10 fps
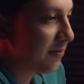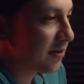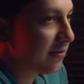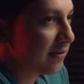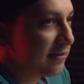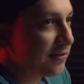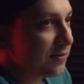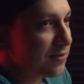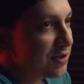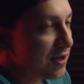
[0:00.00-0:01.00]
I'm currently
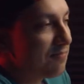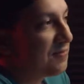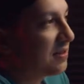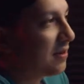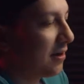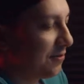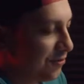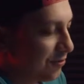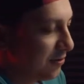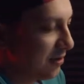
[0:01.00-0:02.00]
doing something I
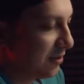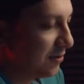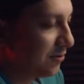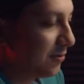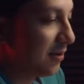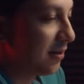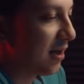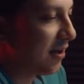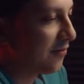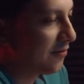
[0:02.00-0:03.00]
truly
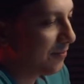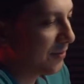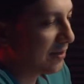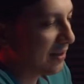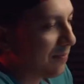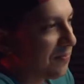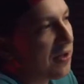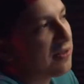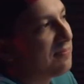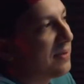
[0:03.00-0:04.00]
love, but I'm
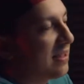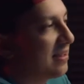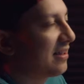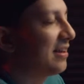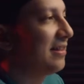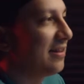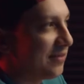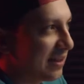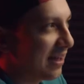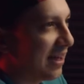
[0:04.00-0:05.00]
not making a
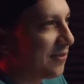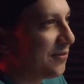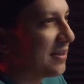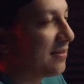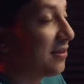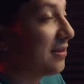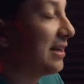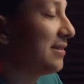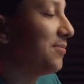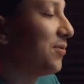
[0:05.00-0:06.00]
living out of it, not
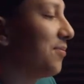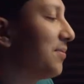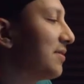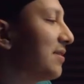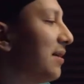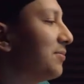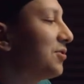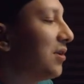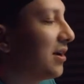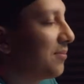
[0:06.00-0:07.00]
at the moment. I'm
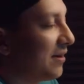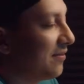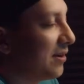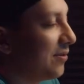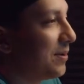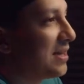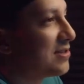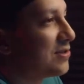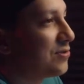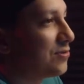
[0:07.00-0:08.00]
trying my very
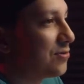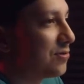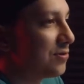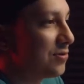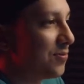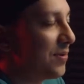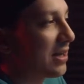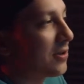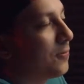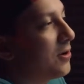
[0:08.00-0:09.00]
best to
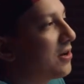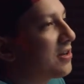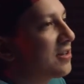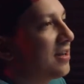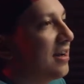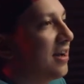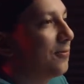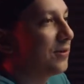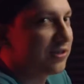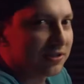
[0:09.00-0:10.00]
make it work,
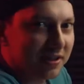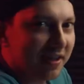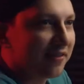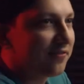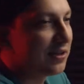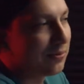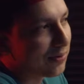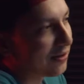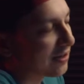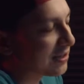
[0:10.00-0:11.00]
which is like video
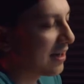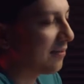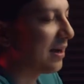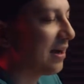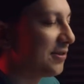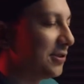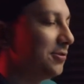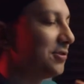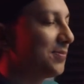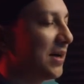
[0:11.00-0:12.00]
production. I have a
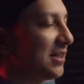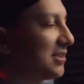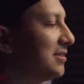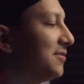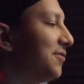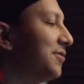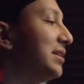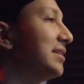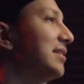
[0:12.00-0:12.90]
huge passion for it.